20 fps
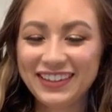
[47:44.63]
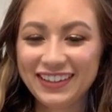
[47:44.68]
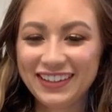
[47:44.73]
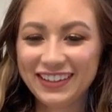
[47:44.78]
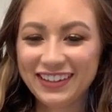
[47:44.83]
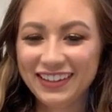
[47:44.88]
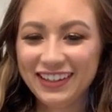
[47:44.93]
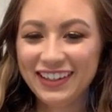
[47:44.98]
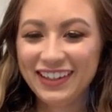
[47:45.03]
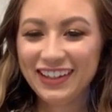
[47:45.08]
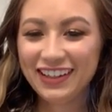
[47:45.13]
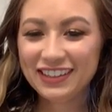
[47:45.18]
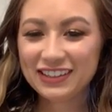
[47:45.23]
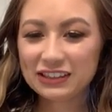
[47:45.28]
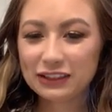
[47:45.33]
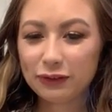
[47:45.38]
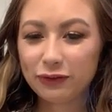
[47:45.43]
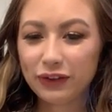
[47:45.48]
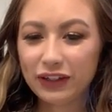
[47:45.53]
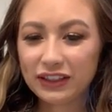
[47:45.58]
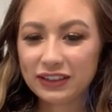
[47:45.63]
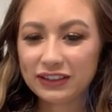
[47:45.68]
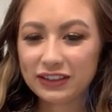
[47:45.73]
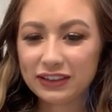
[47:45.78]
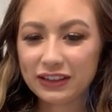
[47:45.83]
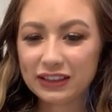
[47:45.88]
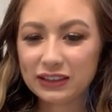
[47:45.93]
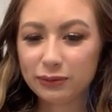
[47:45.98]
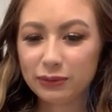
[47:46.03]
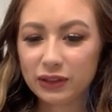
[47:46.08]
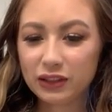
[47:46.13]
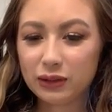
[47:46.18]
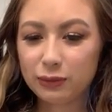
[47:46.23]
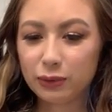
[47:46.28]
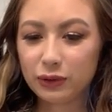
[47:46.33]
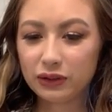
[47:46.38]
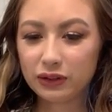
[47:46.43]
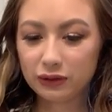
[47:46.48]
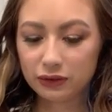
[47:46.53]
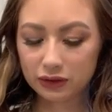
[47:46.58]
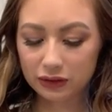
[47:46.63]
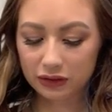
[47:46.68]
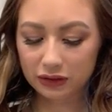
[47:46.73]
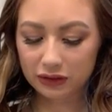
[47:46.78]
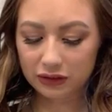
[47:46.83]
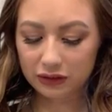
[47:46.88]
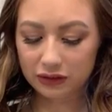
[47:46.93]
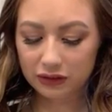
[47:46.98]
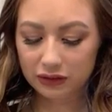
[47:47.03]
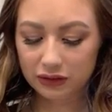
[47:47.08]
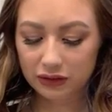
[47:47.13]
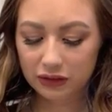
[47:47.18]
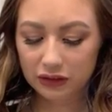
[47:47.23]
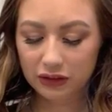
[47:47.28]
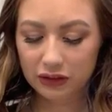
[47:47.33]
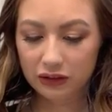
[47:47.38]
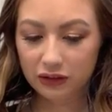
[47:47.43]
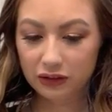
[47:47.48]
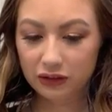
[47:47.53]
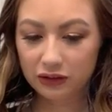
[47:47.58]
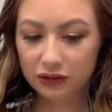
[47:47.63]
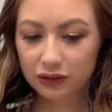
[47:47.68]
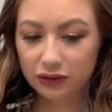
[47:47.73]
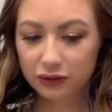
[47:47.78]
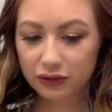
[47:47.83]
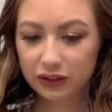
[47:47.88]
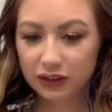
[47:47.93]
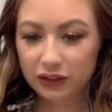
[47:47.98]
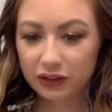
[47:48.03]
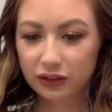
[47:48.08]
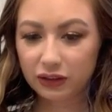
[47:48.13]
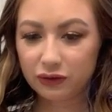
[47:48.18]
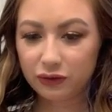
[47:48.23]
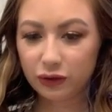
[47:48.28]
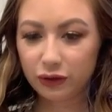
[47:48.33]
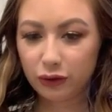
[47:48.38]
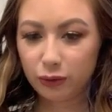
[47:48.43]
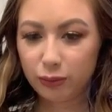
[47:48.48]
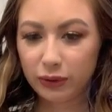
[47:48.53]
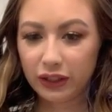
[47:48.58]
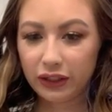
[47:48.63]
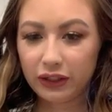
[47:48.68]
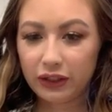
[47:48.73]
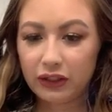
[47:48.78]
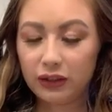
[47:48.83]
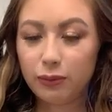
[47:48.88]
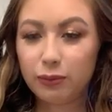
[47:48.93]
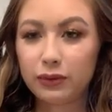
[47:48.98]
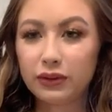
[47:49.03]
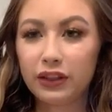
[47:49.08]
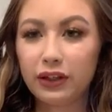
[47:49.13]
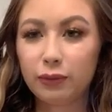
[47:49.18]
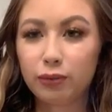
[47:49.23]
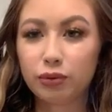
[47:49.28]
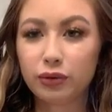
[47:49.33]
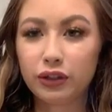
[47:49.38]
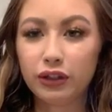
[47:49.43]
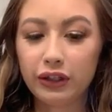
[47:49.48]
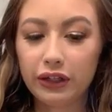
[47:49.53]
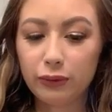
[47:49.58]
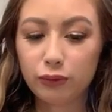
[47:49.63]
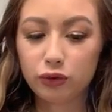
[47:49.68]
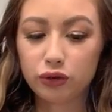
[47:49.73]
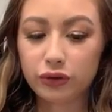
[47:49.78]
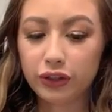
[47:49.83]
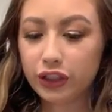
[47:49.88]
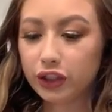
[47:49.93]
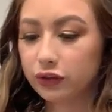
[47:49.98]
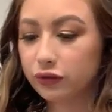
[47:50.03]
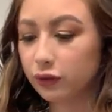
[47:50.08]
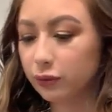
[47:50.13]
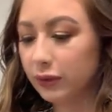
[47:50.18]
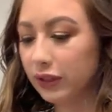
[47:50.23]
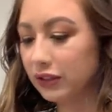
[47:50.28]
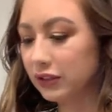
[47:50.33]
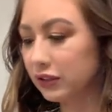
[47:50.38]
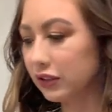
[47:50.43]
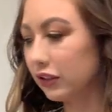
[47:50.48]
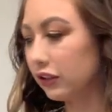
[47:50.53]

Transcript: So I'm waiting till the last minute to put those on. Also, because I still have to go pick up like pre-game drinks for myself.